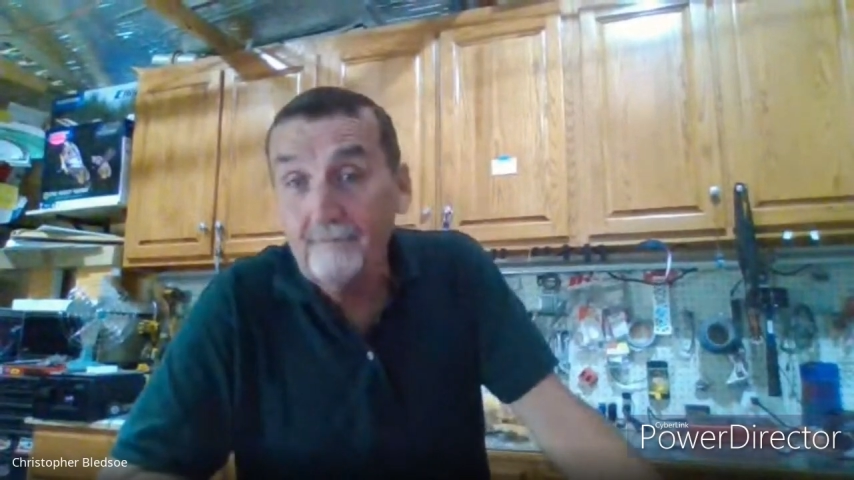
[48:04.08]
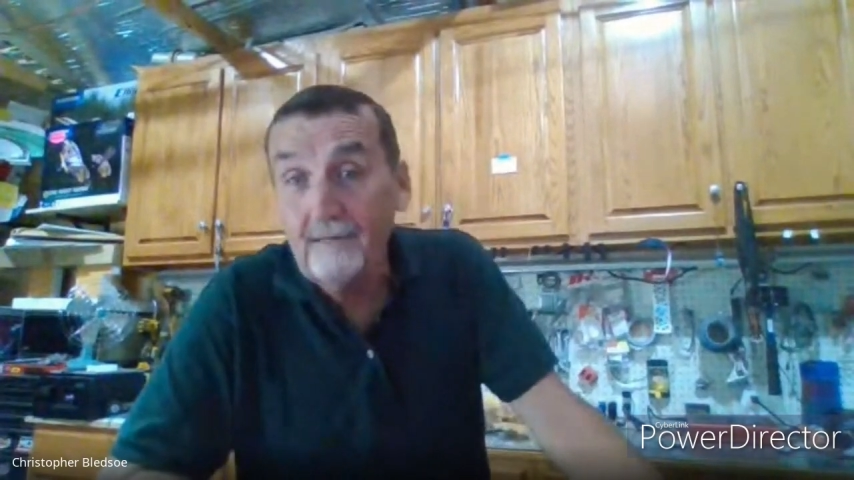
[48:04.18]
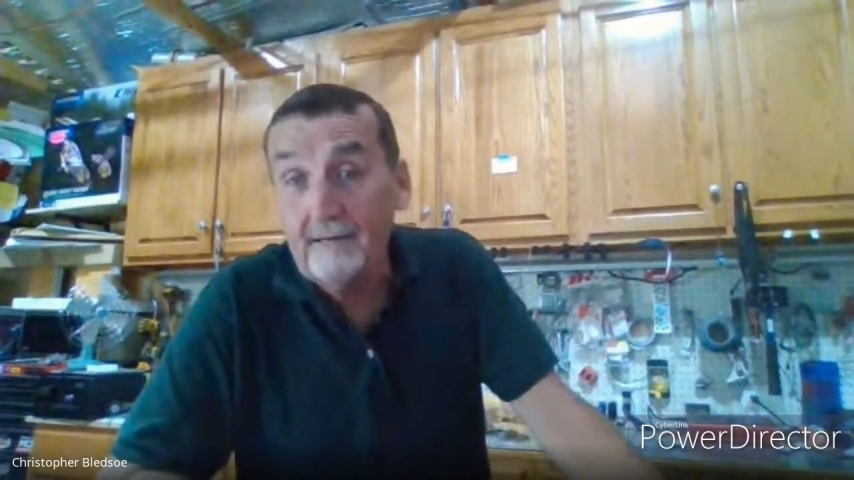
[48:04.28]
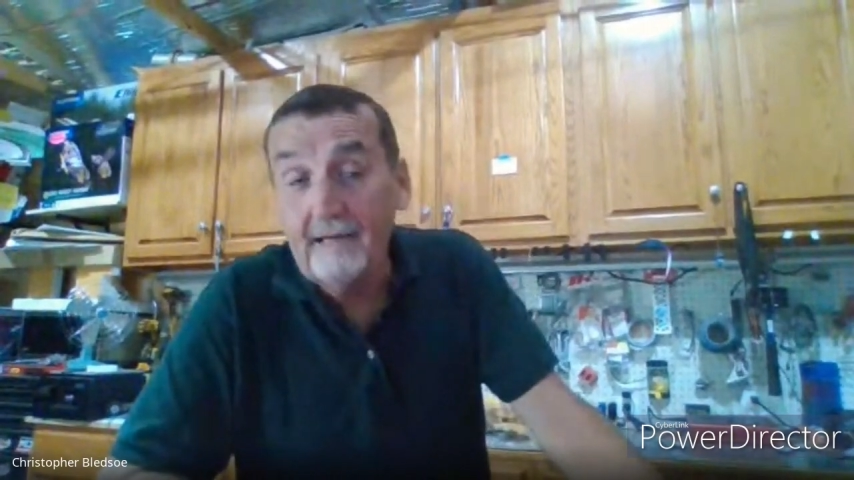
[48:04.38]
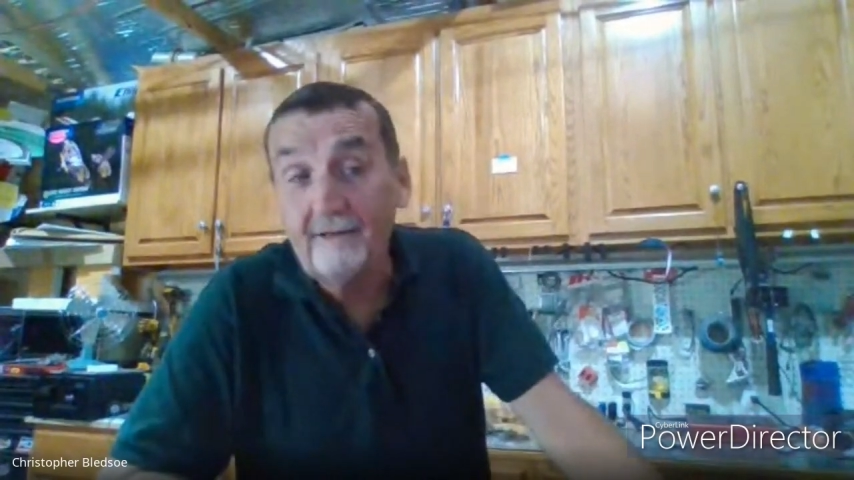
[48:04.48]

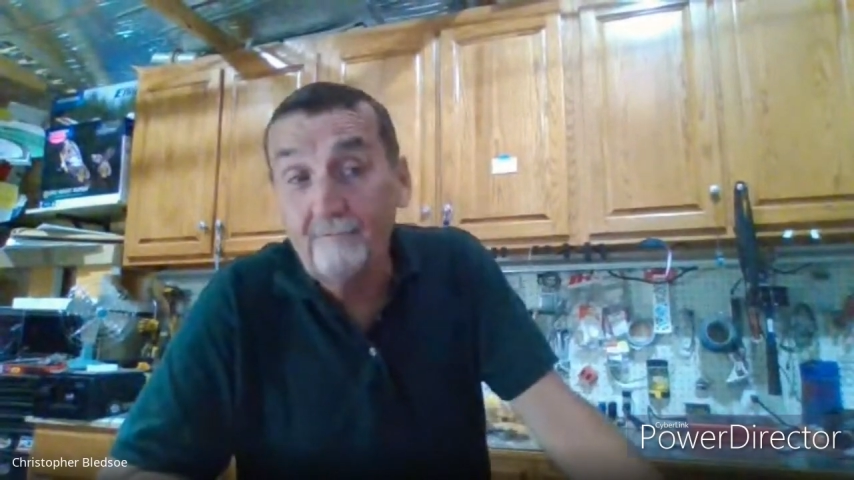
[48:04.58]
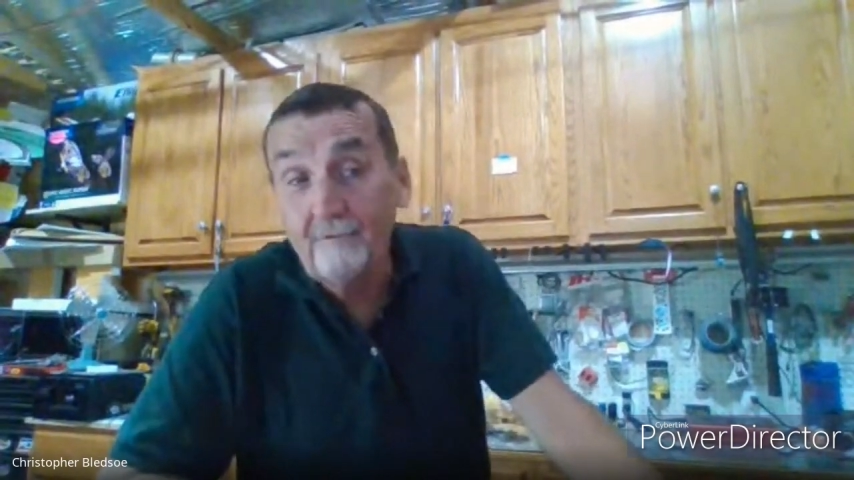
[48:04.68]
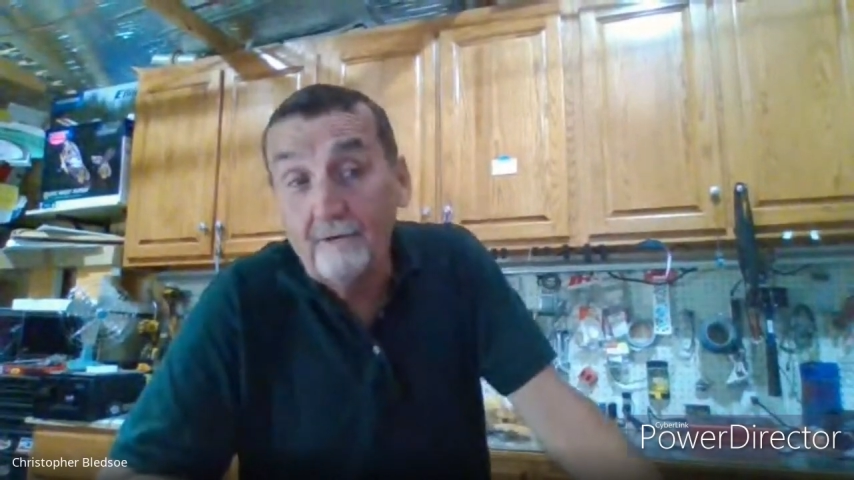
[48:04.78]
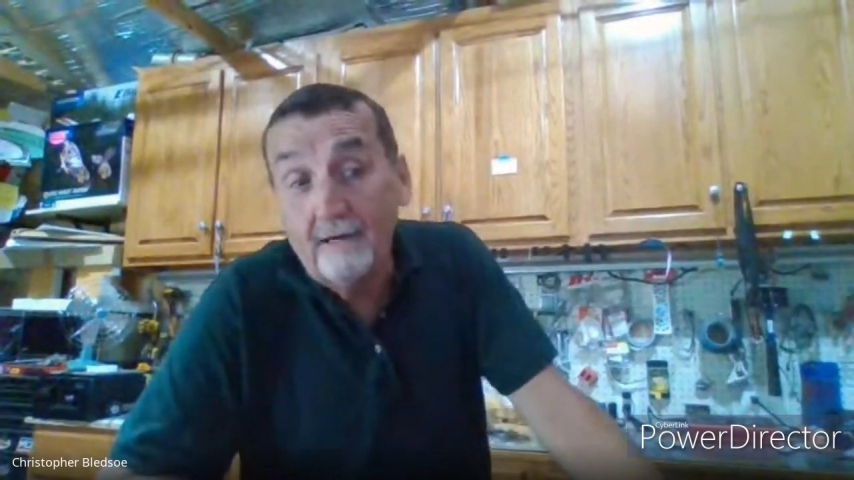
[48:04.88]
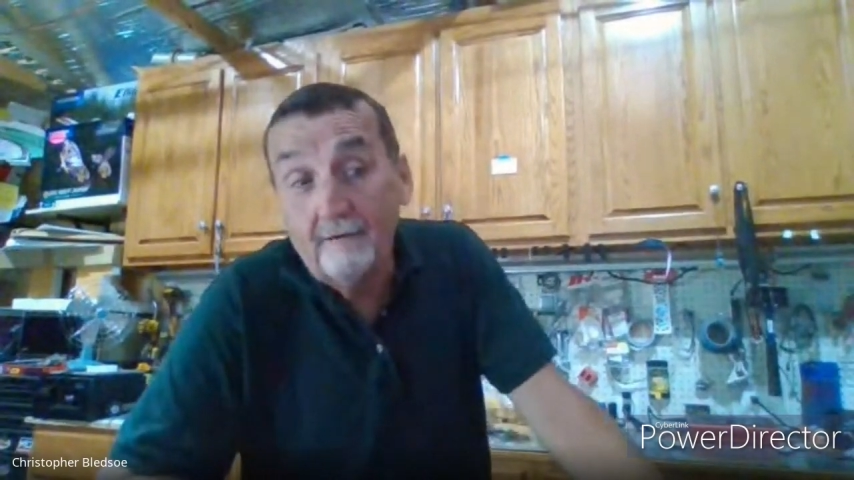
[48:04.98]
And I have
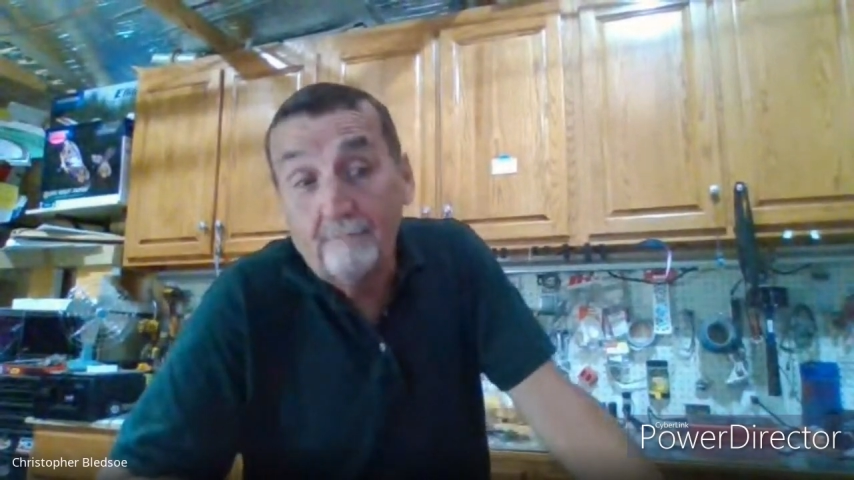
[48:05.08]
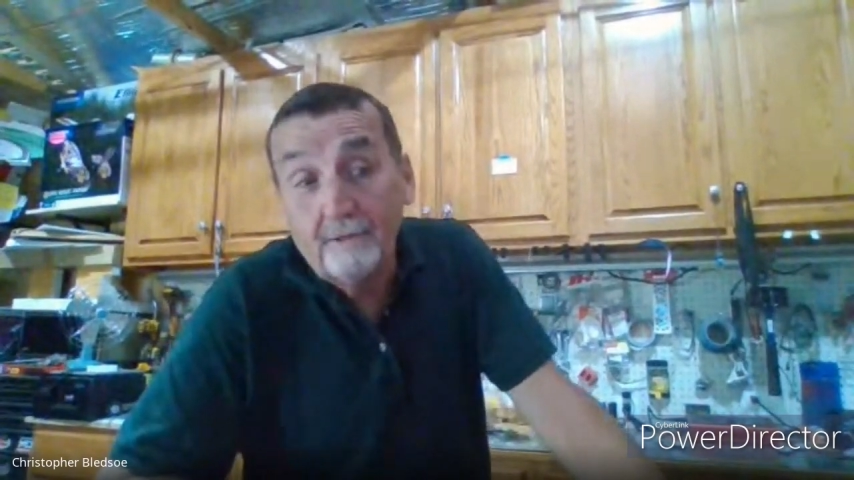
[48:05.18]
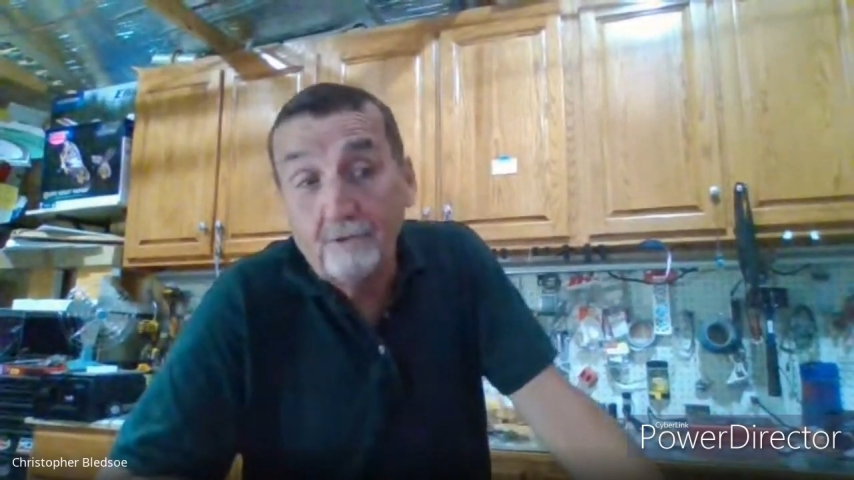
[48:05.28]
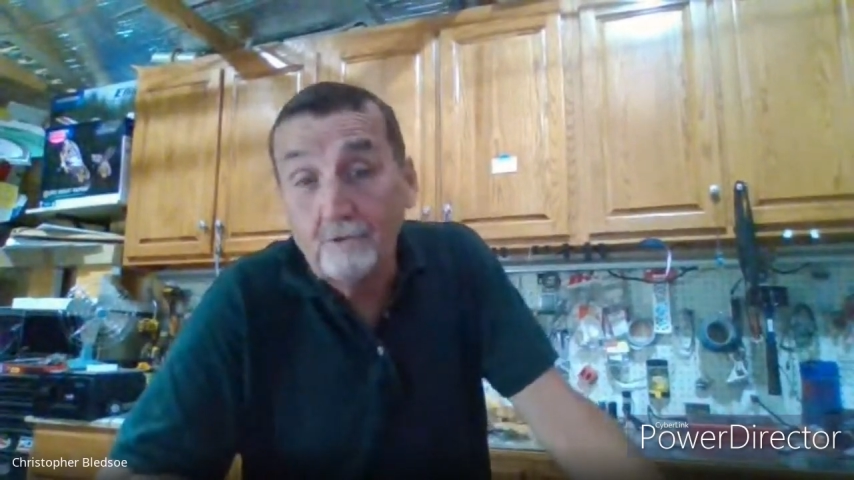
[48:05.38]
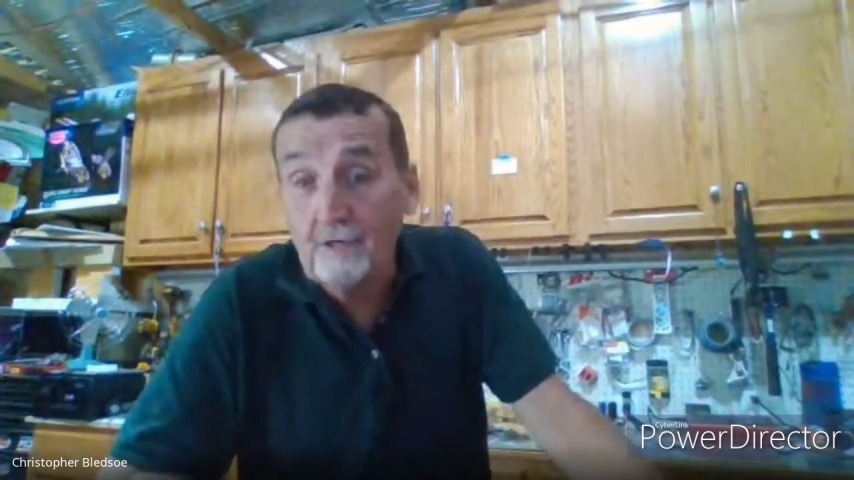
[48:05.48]
I have
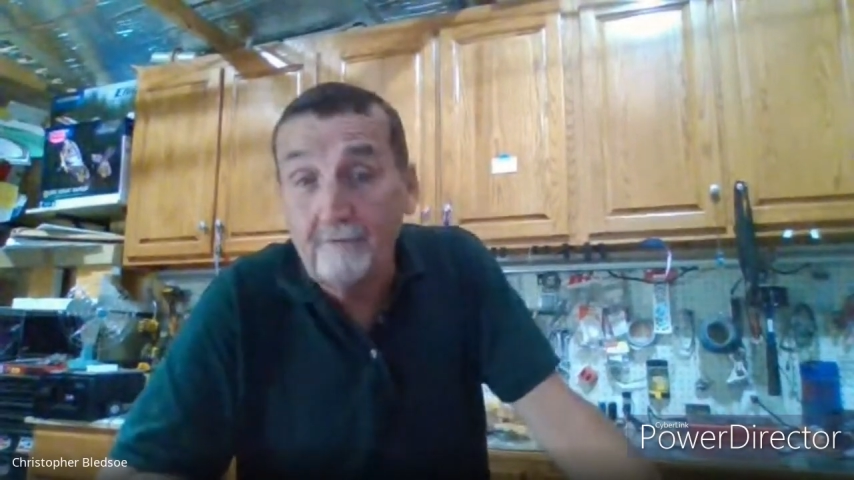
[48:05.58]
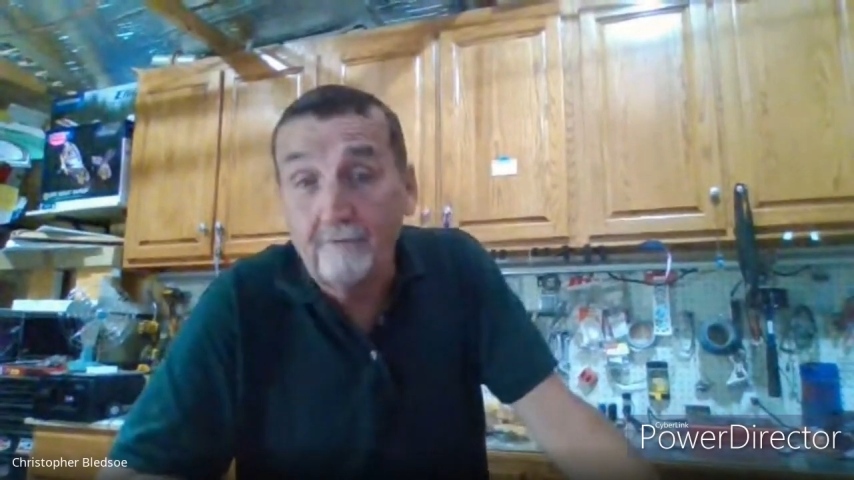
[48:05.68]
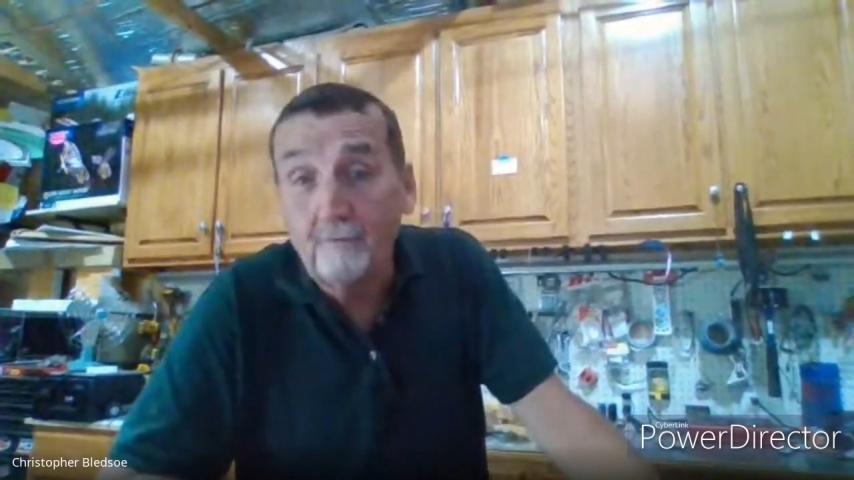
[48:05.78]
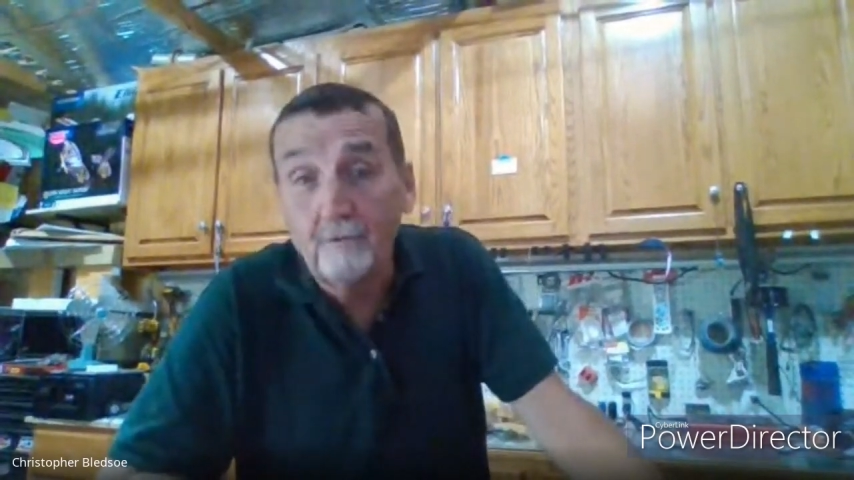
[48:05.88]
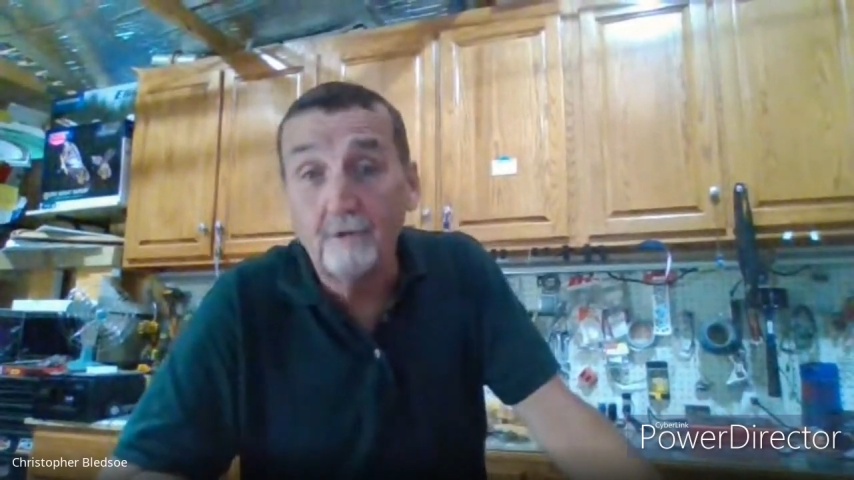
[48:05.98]
pictures of
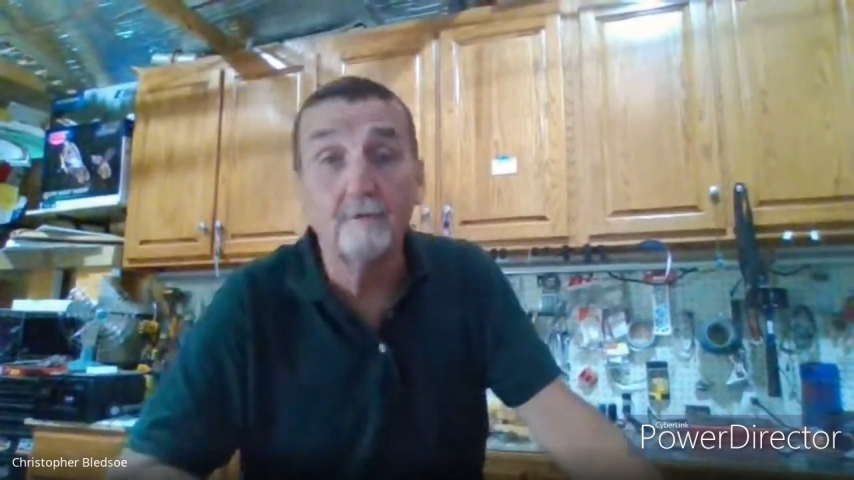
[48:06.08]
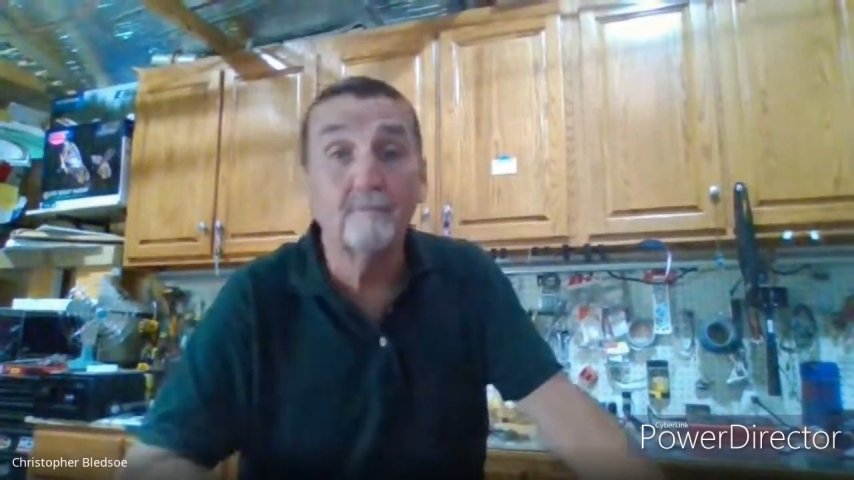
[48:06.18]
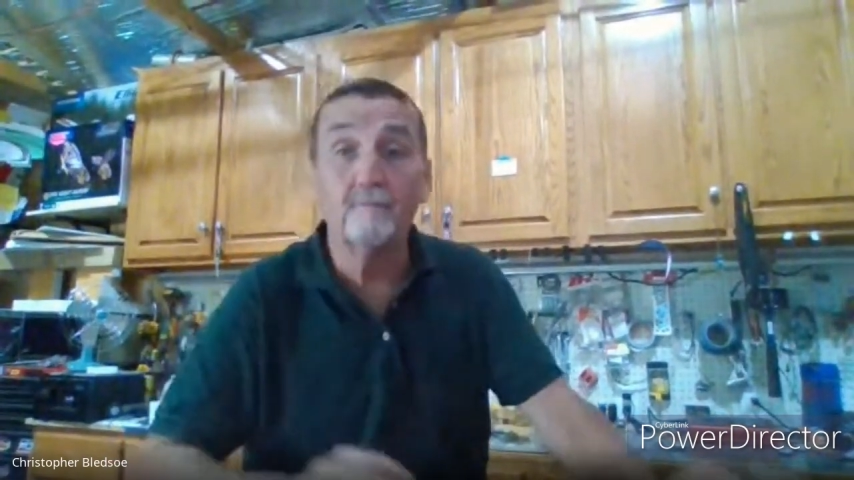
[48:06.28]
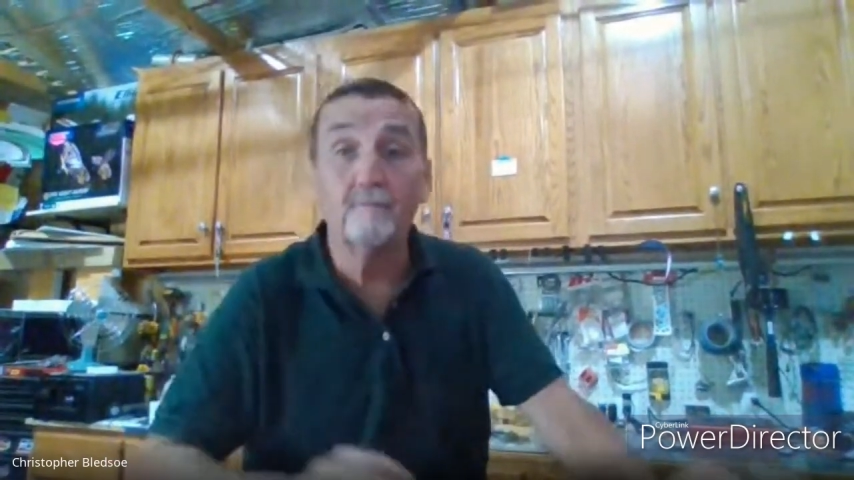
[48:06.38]
them where they're